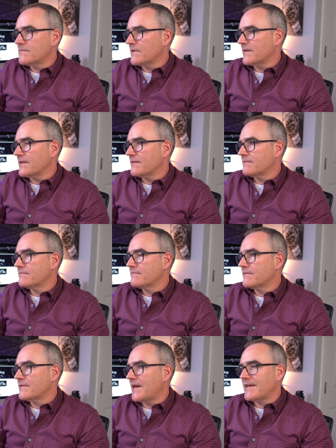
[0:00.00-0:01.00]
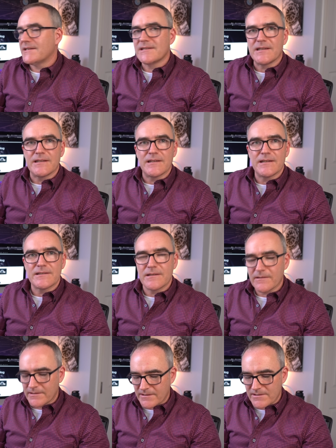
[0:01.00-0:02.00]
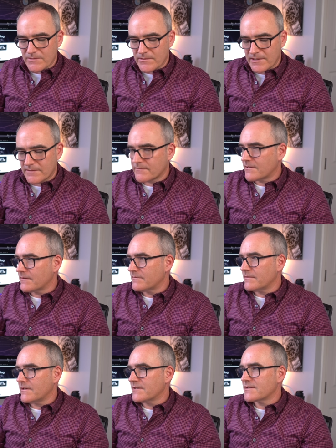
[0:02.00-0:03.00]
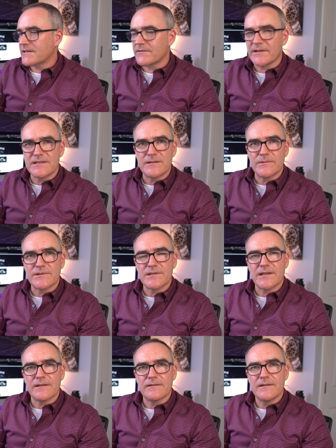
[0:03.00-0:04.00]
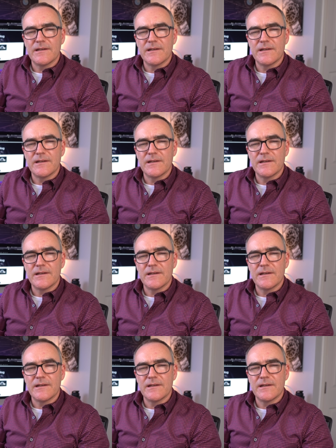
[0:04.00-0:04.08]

I don't know, 18 years. I think I sold it back last year, 18 months ago.